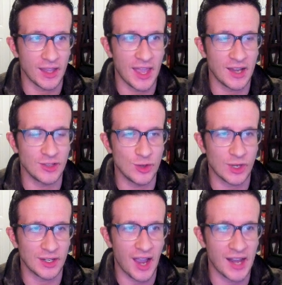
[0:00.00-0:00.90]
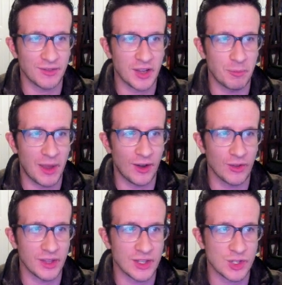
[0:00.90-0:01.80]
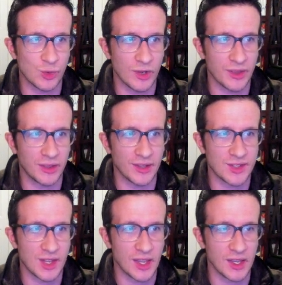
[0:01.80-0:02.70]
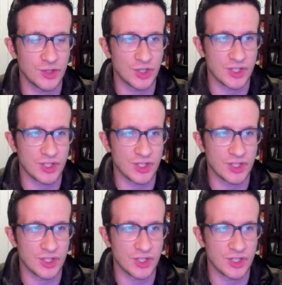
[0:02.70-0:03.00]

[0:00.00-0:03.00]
again, you can kind of compare this with, let's say,